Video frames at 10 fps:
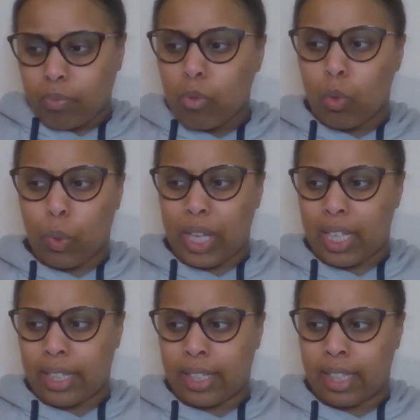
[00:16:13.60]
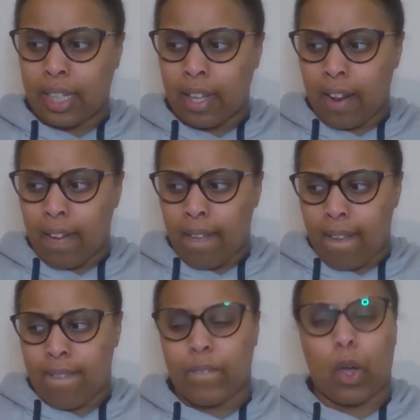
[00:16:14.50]
with
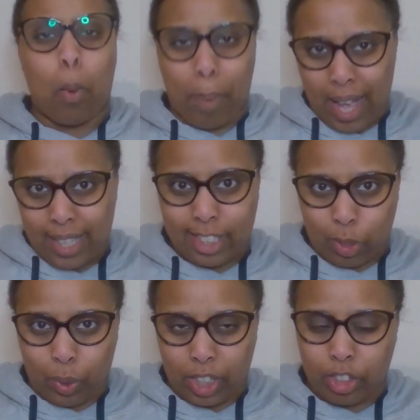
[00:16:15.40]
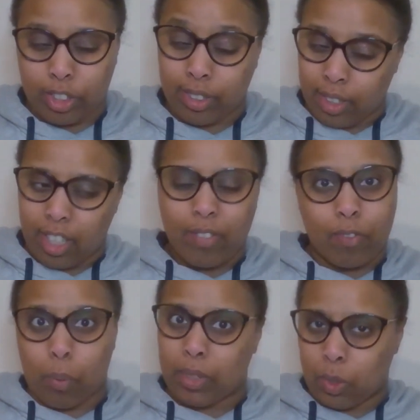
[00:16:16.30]
the whole pair situation
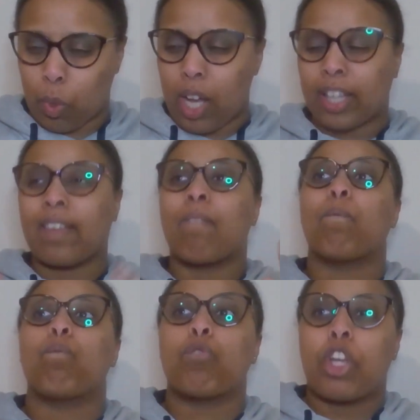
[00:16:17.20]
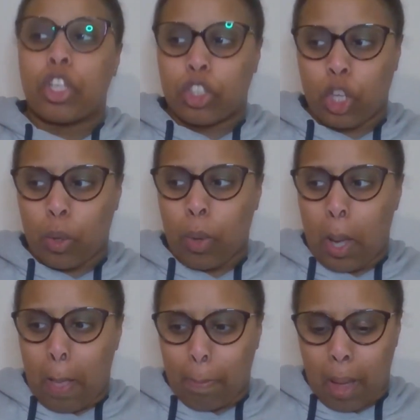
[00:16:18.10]
from his work. So
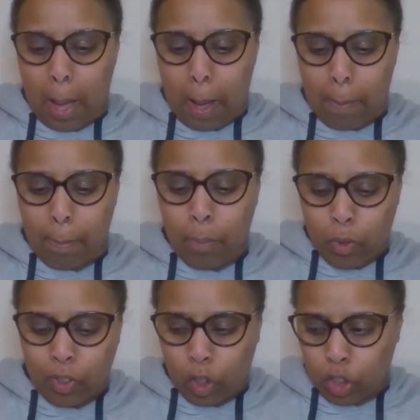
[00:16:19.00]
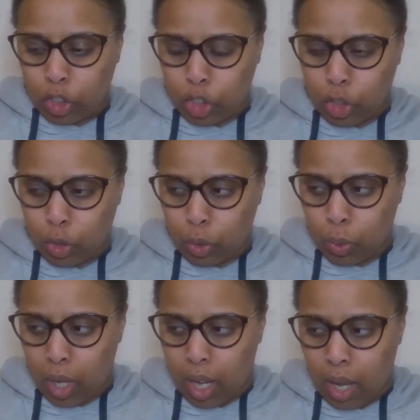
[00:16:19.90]
moving on
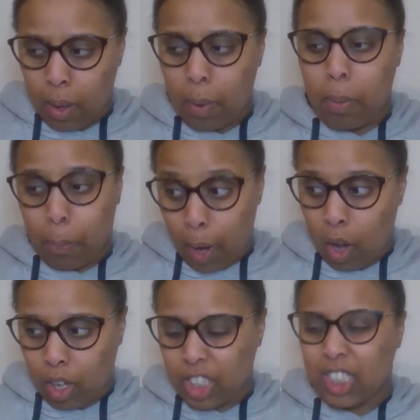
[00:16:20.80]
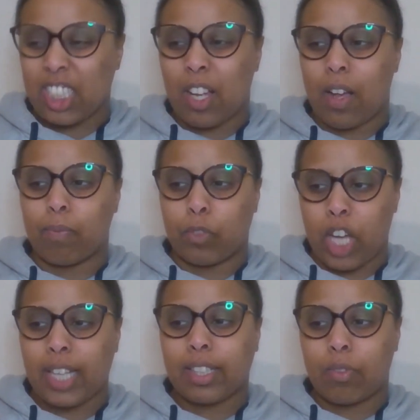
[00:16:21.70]
to the past,
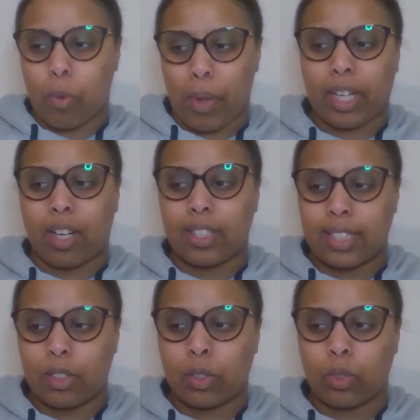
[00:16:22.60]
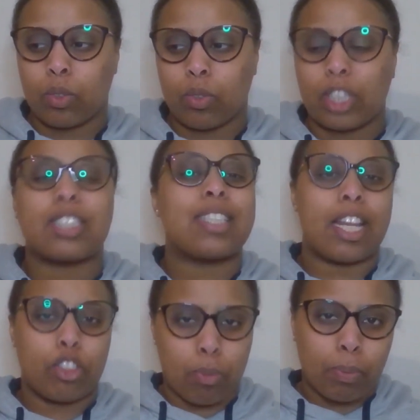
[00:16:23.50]
Jack and Rebecca are still, there's
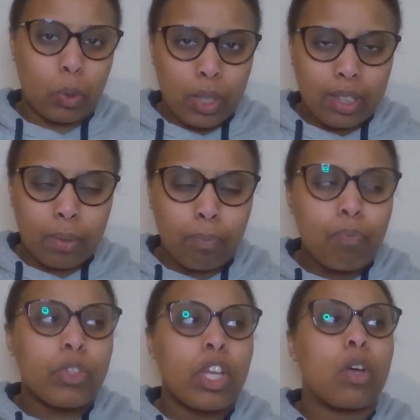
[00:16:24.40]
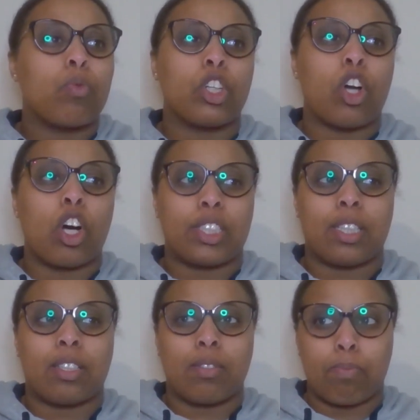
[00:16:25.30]
tension between them
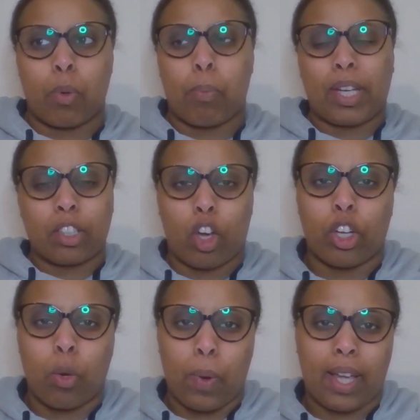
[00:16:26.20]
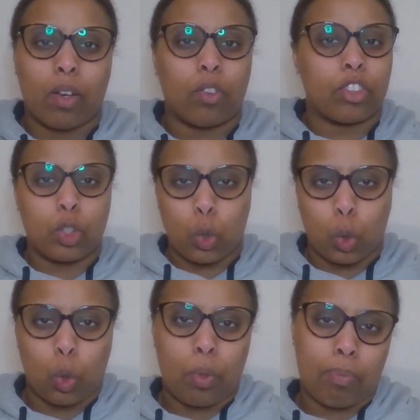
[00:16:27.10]
regarding Rebecca going away on this
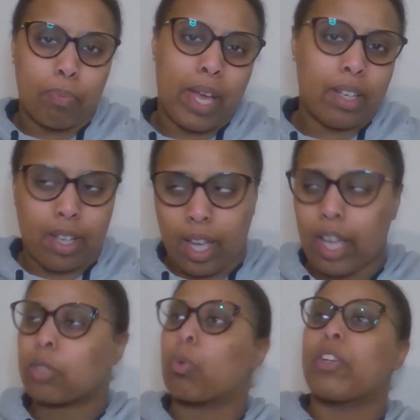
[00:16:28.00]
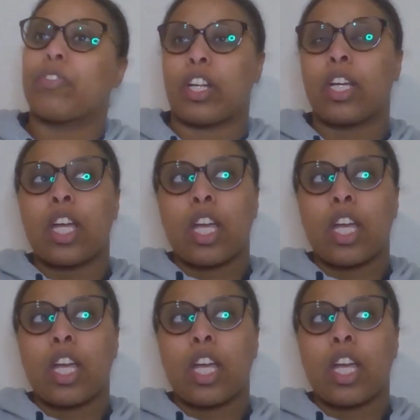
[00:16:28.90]
tour with Ben, her ex-boyfriend.